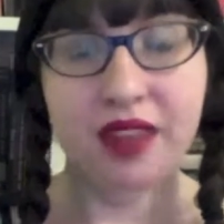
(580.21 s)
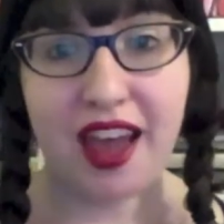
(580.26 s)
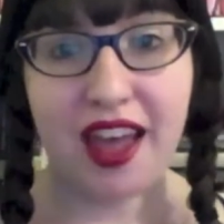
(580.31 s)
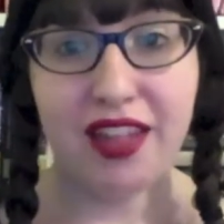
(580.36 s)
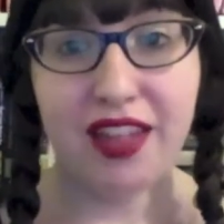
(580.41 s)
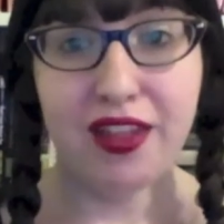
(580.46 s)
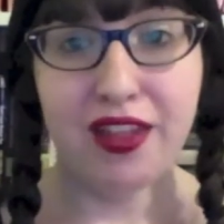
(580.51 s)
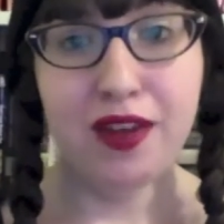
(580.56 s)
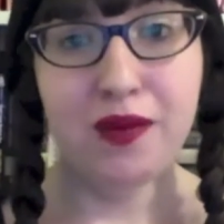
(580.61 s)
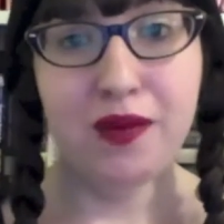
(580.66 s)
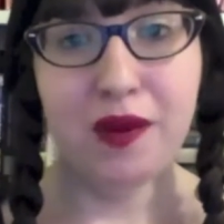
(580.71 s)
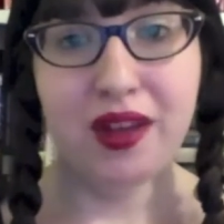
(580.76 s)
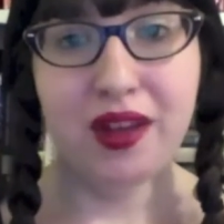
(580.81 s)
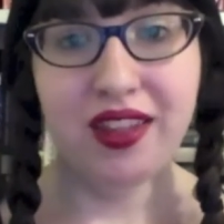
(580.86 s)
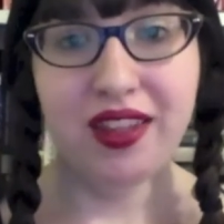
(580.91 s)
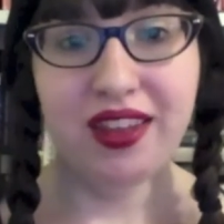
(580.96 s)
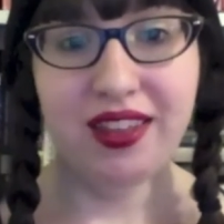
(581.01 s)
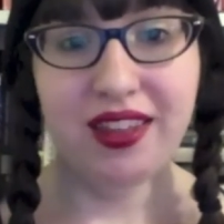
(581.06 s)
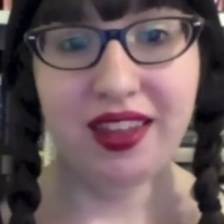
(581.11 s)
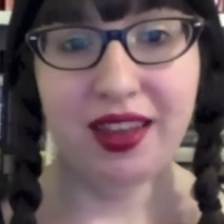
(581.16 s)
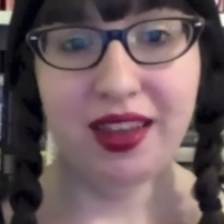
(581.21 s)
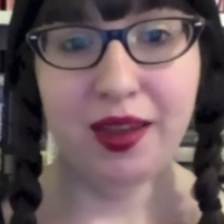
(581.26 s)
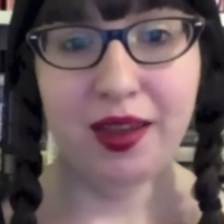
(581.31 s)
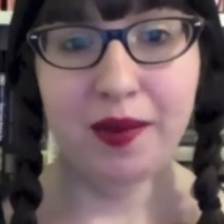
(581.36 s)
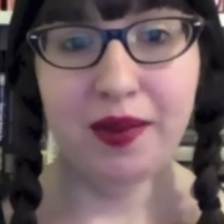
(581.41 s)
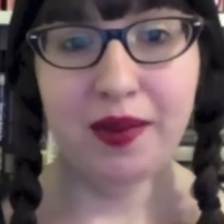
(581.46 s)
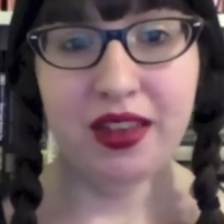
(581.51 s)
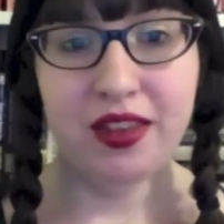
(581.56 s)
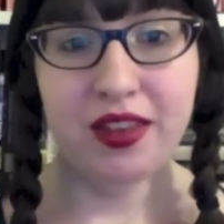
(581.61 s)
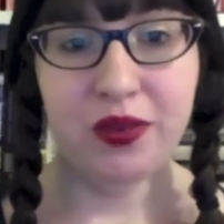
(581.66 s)
I love Wally
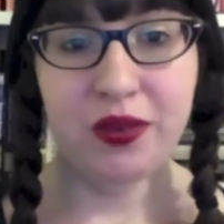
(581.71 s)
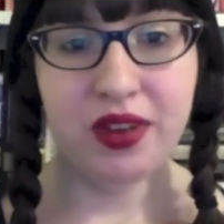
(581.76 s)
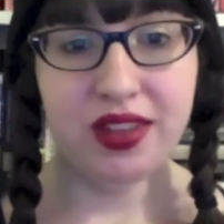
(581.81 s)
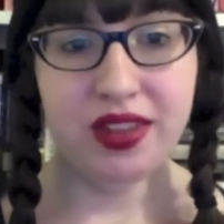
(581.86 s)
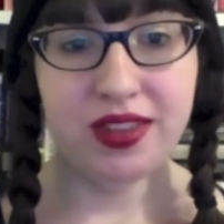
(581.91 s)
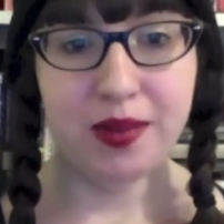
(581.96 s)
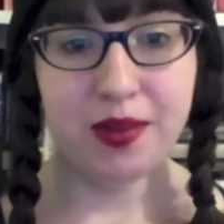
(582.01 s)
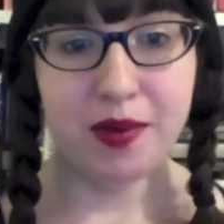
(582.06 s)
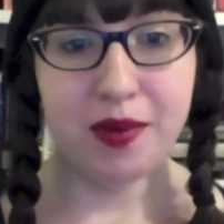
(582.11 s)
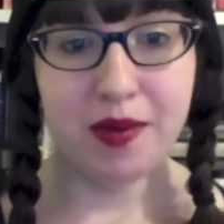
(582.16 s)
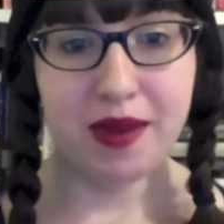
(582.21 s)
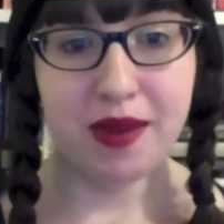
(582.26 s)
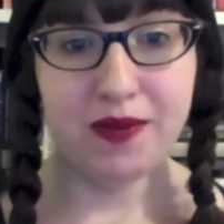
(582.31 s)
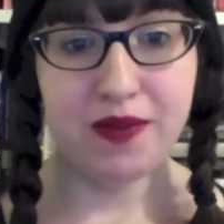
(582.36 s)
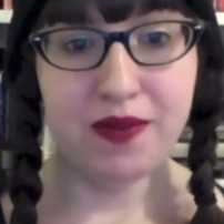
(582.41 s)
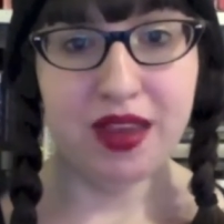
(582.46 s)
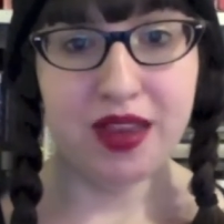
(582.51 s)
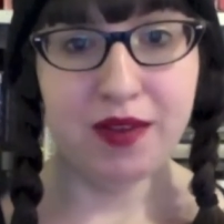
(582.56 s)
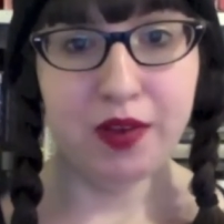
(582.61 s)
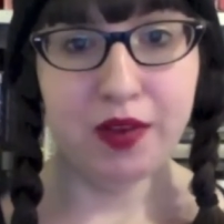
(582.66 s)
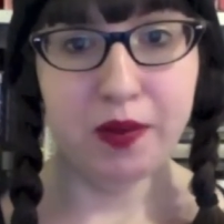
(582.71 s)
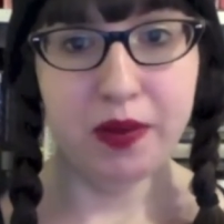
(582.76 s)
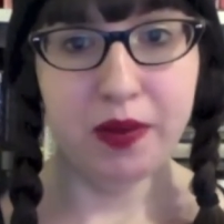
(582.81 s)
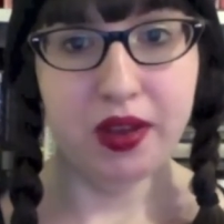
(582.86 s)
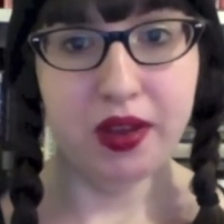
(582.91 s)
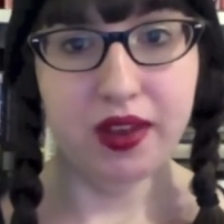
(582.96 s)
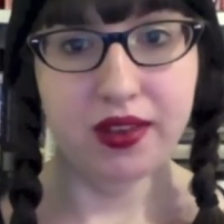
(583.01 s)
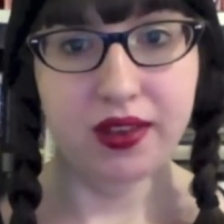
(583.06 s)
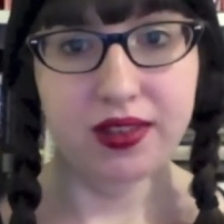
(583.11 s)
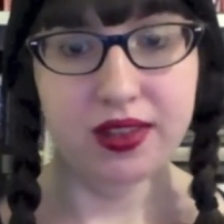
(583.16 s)
Lamb. He's written some of my favorite
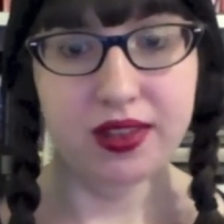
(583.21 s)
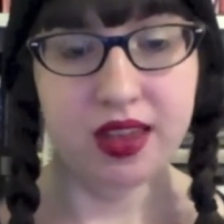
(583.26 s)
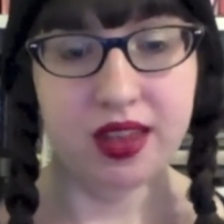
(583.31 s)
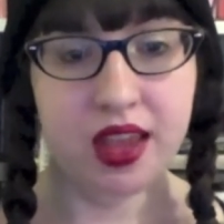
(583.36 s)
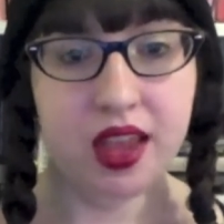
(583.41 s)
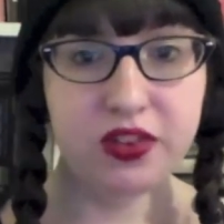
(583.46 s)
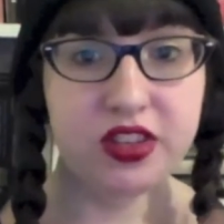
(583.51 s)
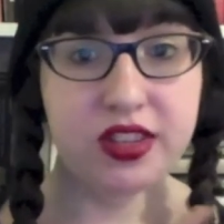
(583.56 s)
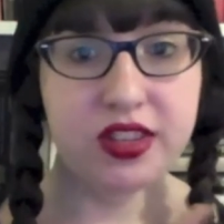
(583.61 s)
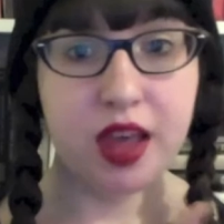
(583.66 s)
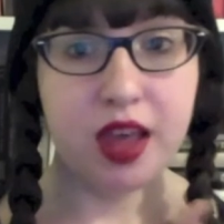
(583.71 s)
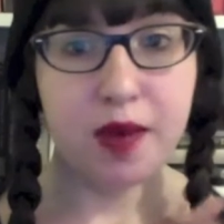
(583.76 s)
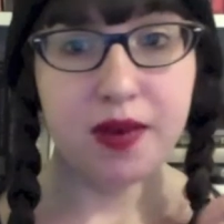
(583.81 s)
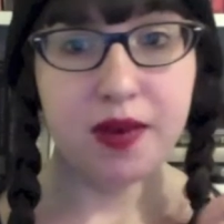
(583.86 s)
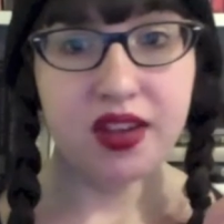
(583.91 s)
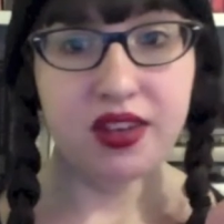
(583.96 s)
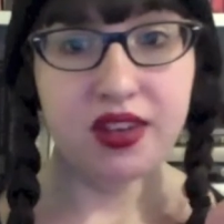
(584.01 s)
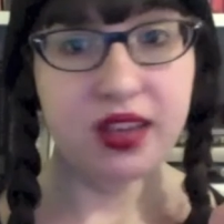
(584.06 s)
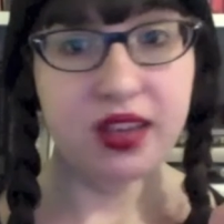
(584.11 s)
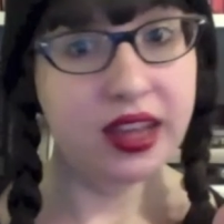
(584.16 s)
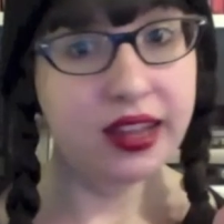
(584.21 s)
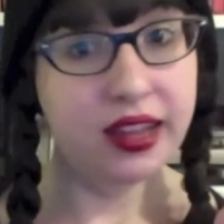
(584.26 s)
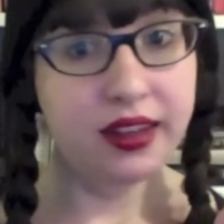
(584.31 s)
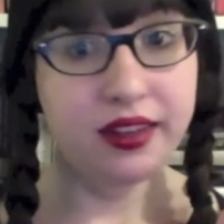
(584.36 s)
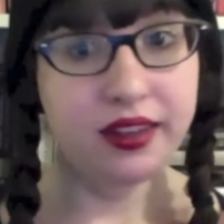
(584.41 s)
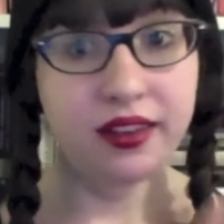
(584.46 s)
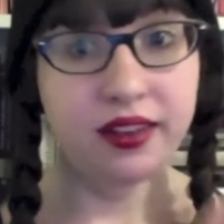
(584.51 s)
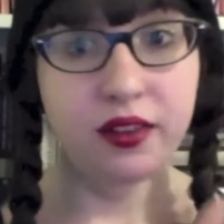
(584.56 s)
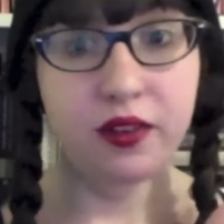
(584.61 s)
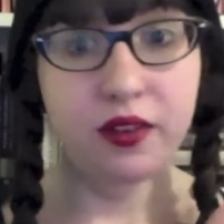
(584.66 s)
books. She's Come
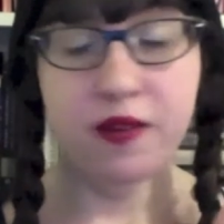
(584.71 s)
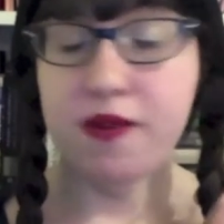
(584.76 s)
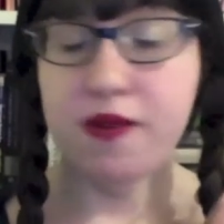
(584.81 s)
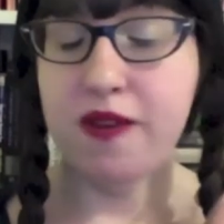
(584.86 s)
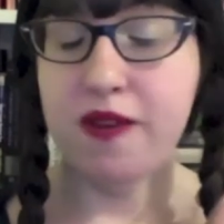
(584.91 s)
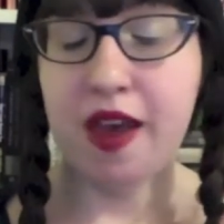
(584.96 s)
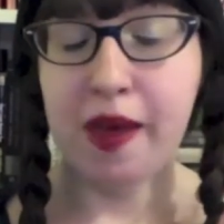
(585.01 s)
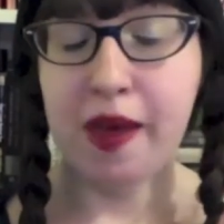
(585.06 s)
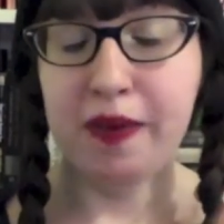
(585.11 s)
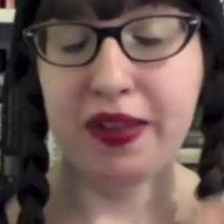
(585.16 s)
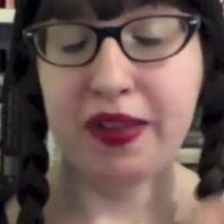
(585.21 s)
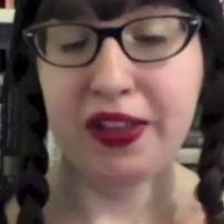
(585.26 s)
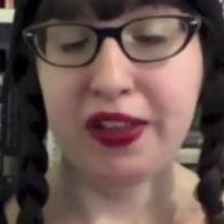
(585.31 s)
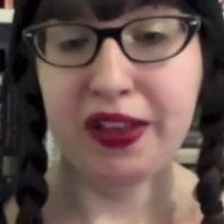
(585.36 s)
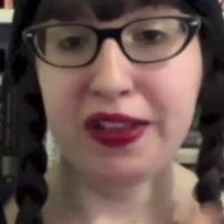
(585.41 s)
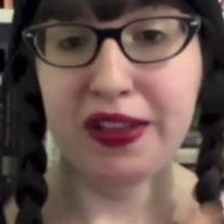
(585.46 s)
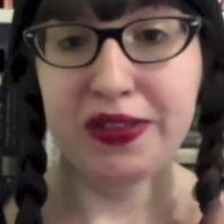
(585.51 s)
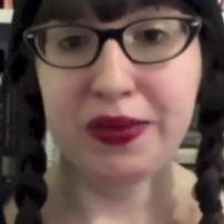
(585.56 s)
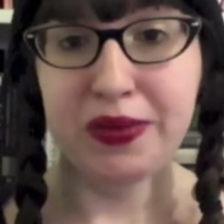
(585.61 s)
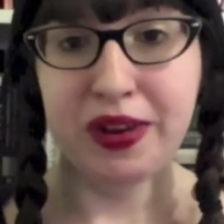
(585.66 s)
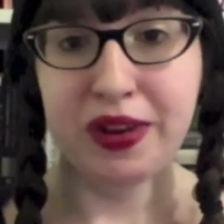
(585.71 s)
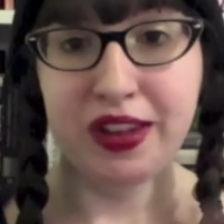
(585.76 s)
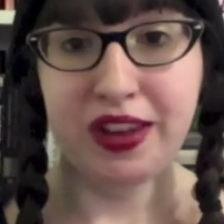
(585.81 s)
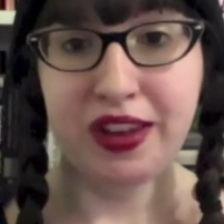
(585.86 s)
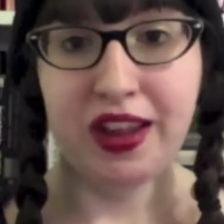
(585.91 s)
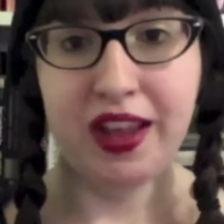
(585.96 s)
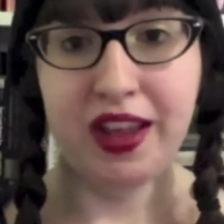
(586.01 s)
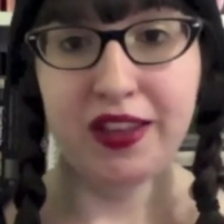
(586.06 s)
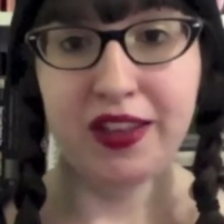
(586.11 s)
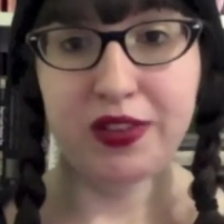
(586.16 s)
Undone, fabulous. Read
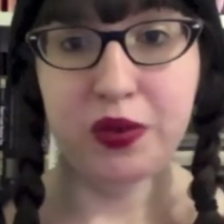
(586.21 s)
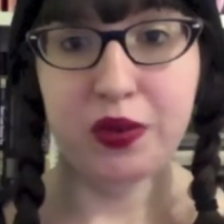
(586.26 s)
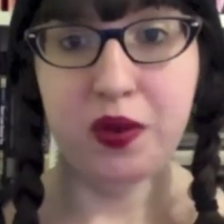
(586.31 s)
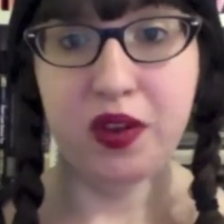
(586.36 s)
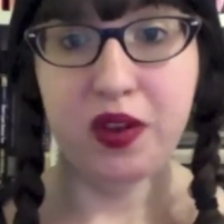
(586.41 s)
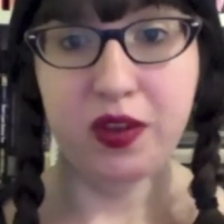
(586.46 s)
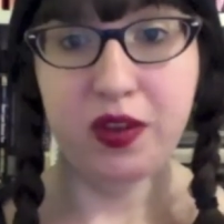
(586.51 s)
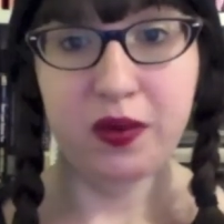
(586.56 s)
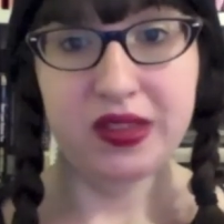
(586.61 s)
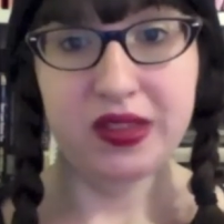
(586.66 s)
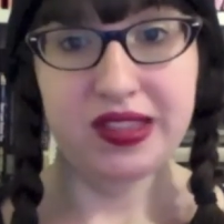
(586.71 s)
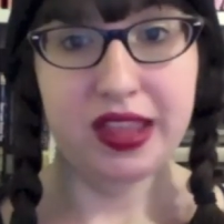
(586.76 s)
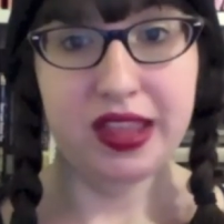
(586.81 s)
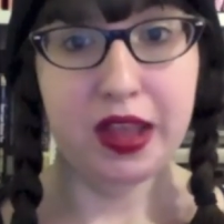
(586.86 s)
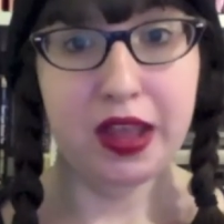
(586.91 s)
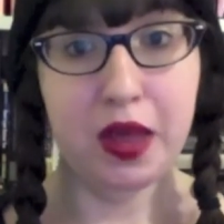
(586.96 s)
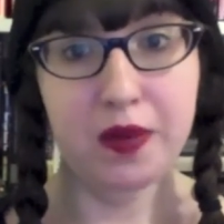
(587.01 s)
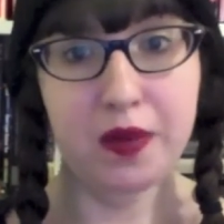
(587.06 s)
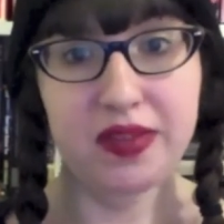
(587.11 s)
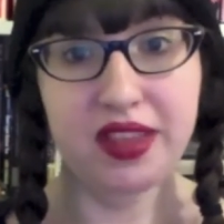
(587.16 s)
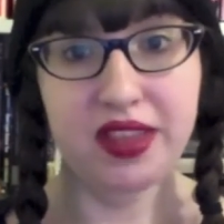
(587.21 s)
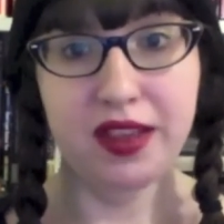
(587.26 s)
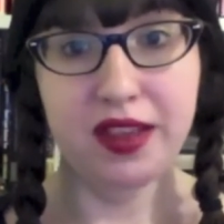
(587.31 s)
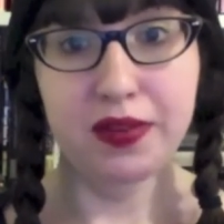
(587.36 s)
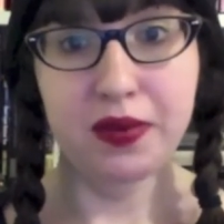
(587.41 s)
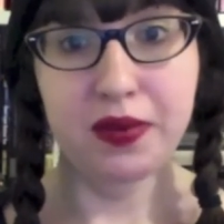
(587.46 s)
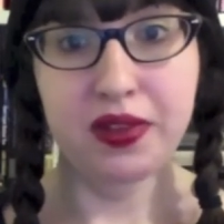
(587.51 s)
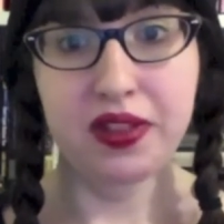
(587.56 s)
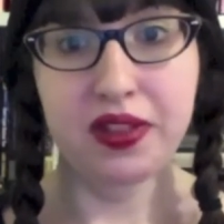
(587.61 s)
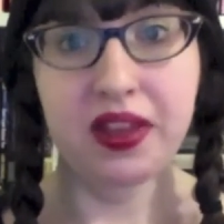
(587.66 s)
it in high school and was like
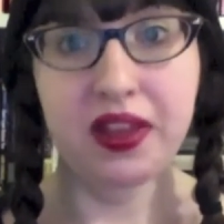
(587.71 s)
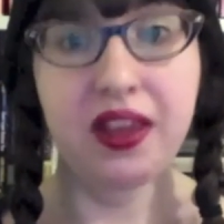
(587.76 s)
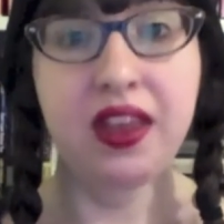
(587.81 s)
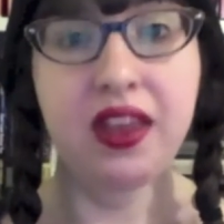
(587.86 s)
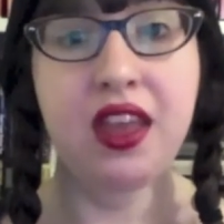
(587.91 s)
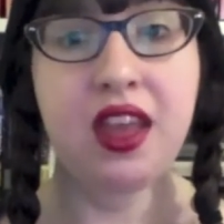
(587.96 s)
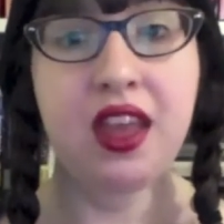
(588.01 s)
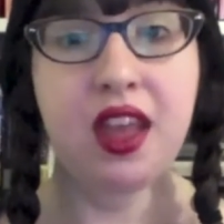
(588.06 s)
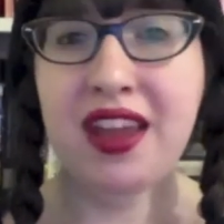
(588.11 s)
obsessed with it.